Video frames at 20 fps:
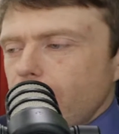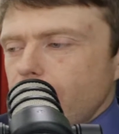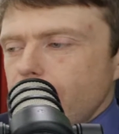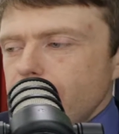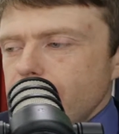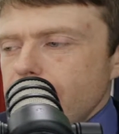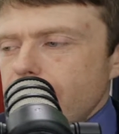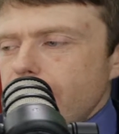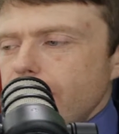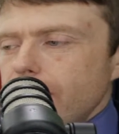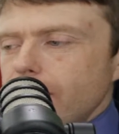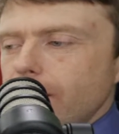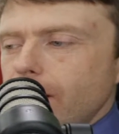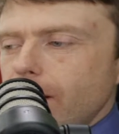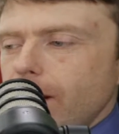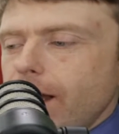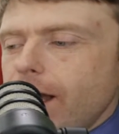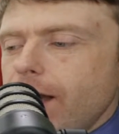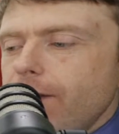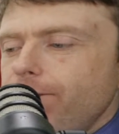that
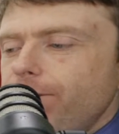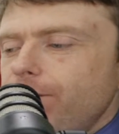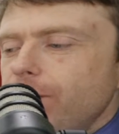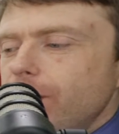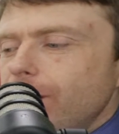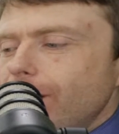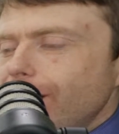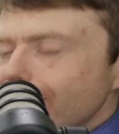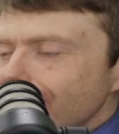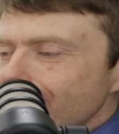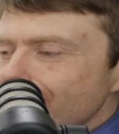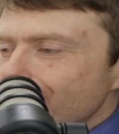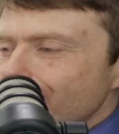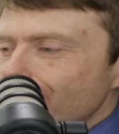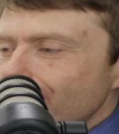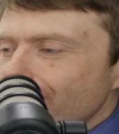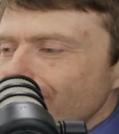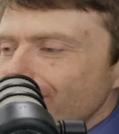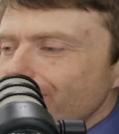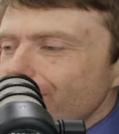if the
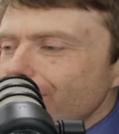customer,